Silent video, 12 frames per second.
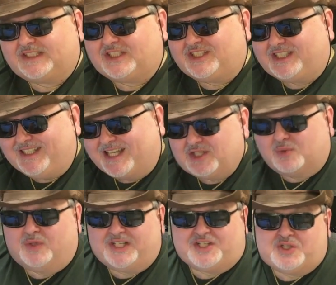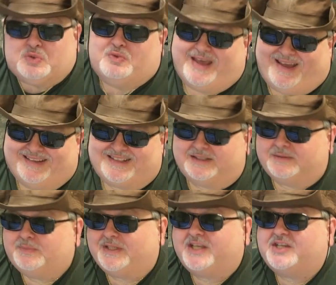She doesn't want to do that
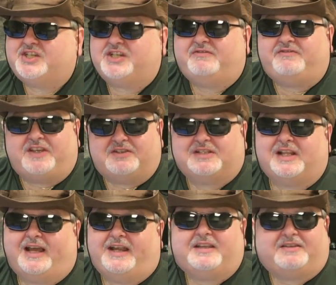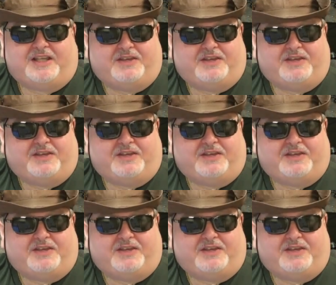because she feels like,